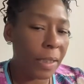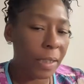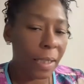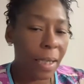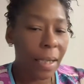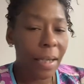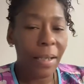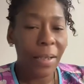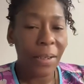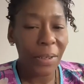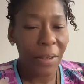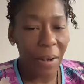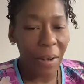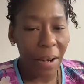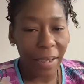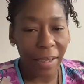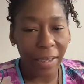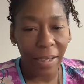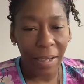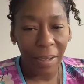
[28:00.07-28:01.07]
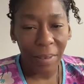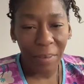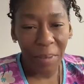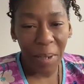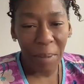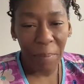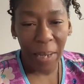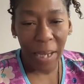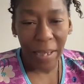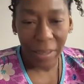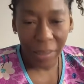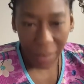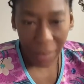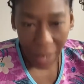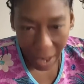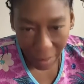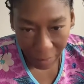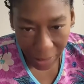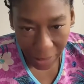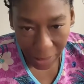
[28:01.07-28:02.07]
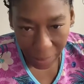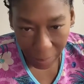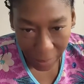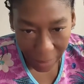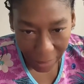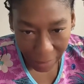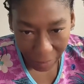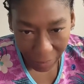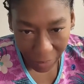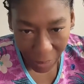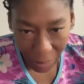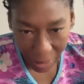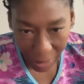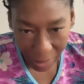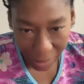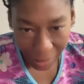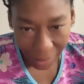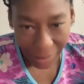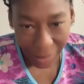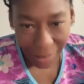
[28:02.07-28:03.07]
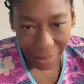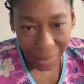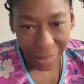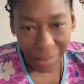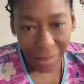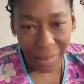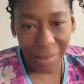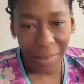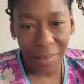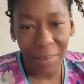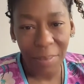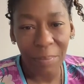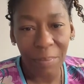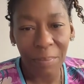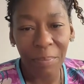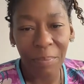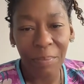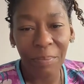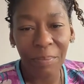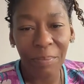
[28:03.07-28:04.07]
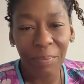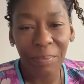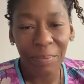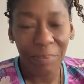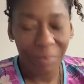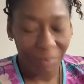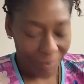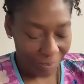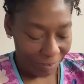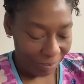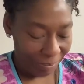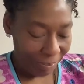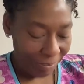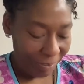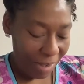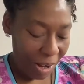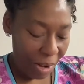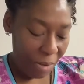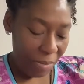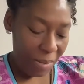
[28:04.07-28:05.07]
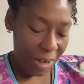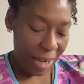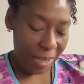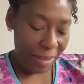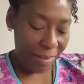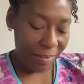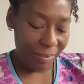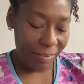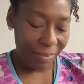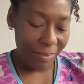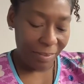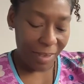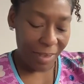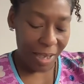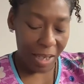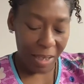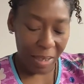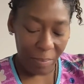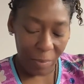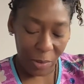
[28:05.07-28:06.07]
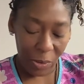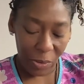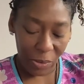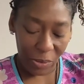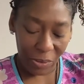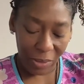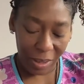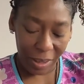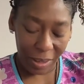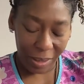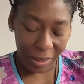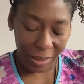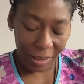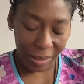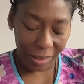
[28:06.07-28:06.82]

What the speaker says: any? You already know. I'm like, do you have any specific questions? All right. Honeymoon.